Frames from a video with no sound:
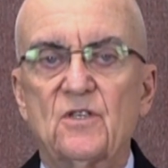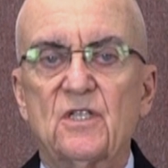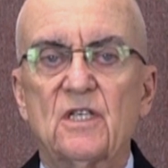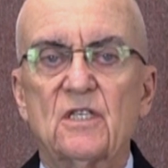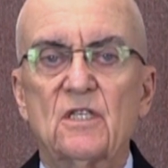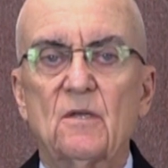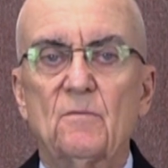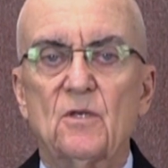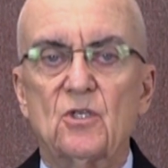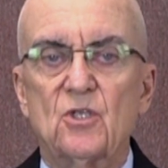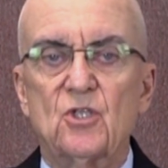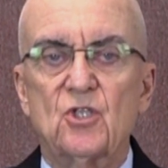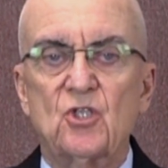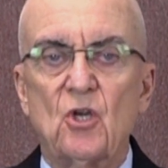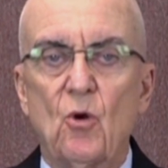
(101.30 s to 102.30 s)
system is
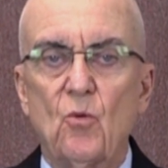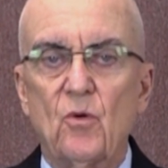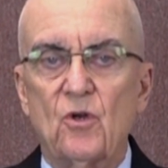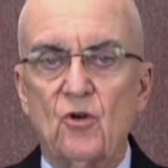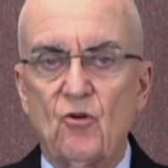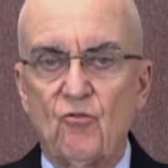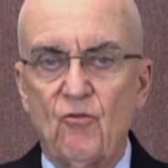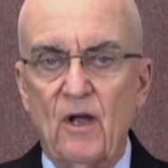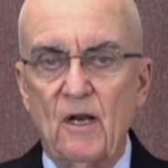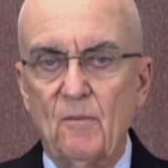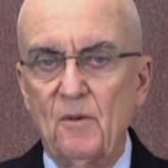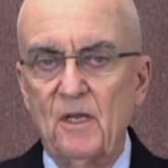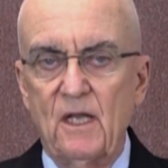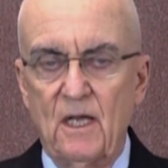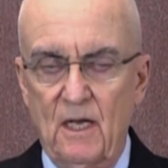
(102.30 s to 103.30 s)
so
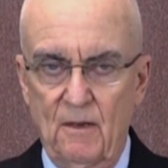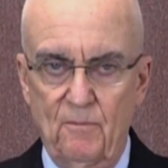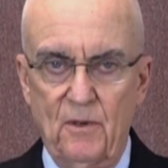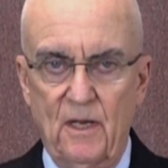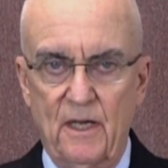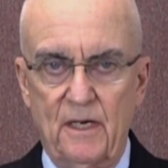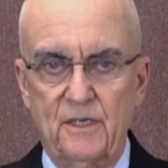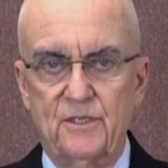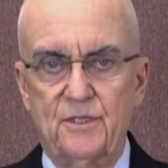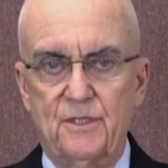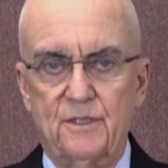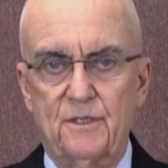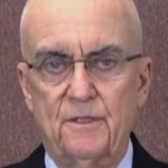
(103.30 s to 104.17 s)
incredibly complex.